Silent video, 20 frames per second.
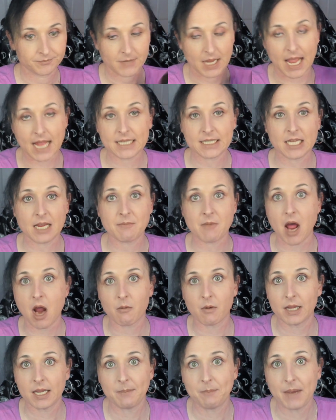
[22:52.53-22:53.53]
ends up not
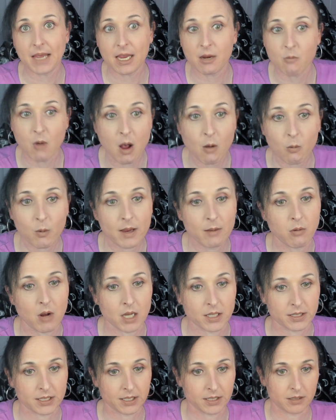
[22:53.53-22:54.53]
really being what we
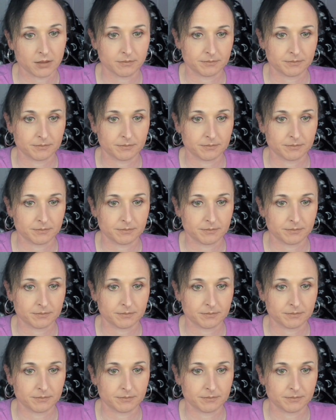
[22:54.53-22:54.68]
wanted.